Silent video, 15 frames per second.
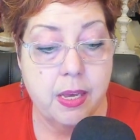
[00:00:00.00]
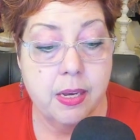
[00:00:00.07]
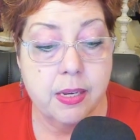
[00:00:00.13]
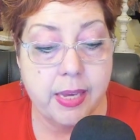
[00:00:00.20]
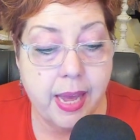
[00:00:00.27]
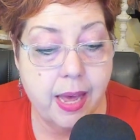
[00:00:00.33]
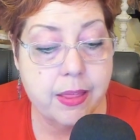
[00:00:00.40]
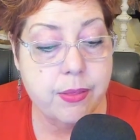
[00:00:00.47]

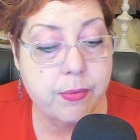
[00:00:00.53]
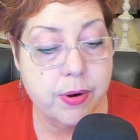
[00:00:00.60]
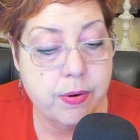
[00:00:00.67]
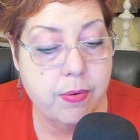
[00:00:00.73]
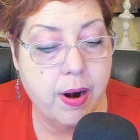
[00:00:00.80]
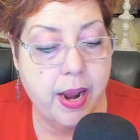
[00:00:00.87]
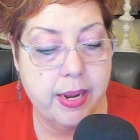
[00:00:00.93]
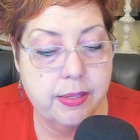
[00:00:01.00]
Catherine
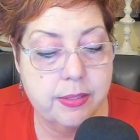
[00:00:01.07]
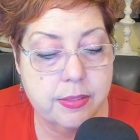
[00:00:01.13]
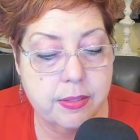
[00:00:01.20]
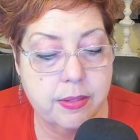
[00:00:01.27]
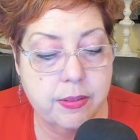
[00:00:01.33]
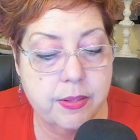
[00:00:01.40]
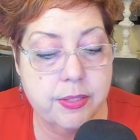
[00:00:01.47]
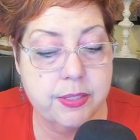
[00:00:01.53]
writes,
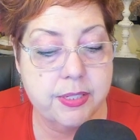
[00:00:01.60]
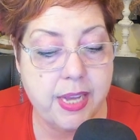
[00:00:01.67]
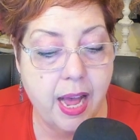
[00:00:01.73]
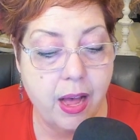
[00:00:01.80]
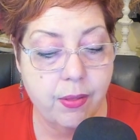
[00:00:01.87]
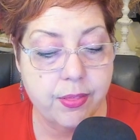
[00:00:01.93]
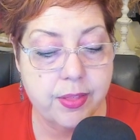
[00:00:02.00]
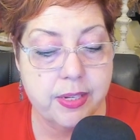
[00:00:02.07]
the
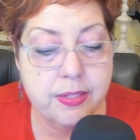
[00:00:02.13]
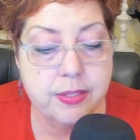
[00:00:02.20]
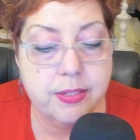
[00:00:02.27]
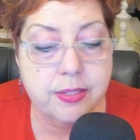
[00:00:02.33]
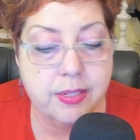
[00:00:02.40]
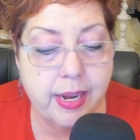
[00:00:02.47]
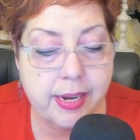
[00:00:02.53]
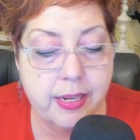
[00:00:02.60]
South is the
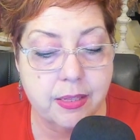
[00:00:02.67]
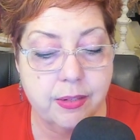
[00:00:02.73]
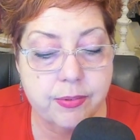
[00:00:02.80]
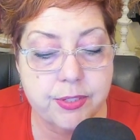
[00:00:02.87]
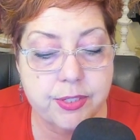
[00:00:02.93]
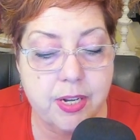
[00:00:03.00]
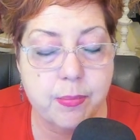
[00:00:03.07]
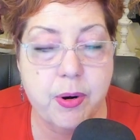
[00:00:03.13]
cycle of
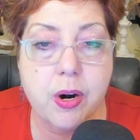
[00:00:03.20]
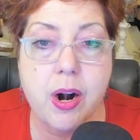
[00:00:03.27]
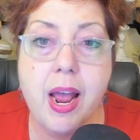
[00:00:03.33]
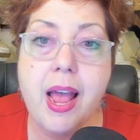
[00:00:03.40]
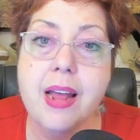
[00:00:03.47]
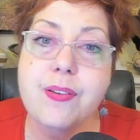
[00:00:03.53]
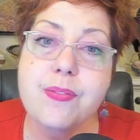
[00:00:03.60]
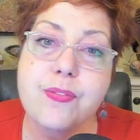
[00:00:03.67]
summer
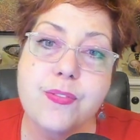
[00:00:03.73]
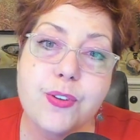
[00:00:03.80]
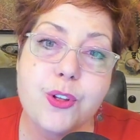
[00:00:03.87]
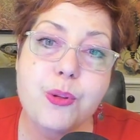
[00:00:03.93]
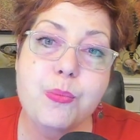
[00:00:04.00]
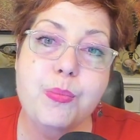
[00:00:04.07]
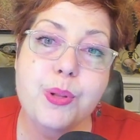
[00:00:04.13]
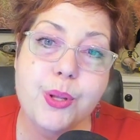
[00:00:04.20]
at
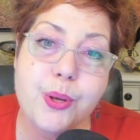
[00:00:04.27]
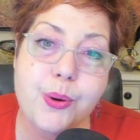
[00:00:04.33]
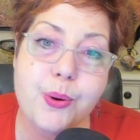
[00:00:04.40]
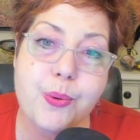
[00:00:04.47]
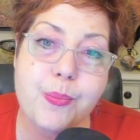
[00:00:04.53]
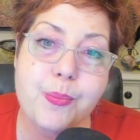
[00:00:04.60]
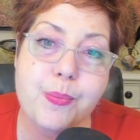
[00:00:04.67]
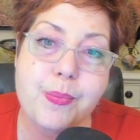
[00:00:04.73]
full
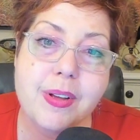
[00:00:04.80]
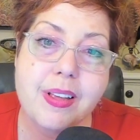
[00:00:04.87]
bloom.